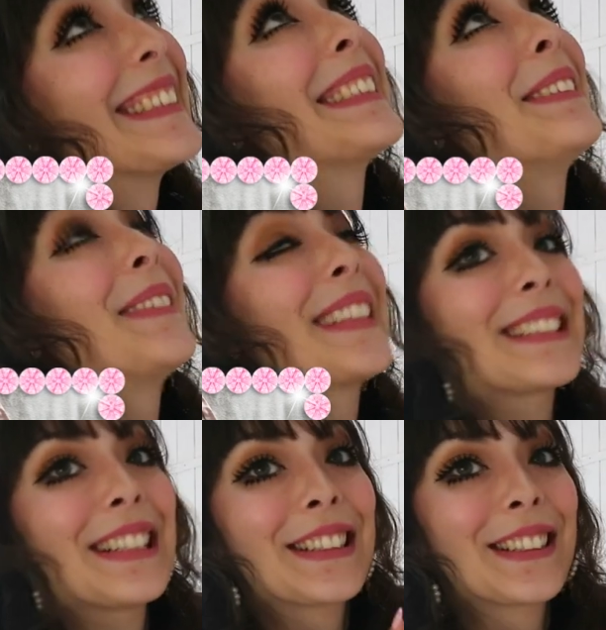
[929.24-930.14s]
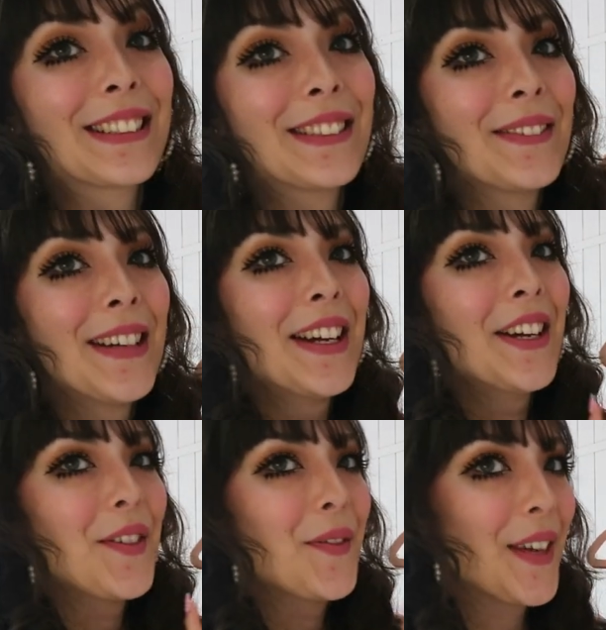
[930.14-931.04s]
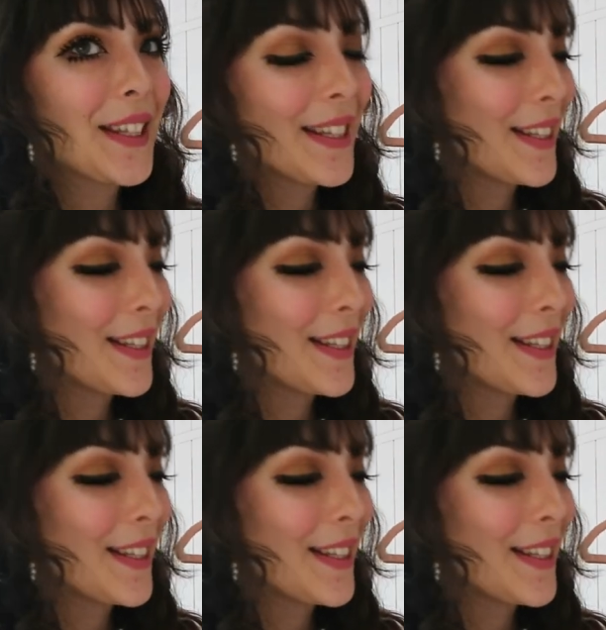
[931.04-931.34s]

gutted because I couldn't fit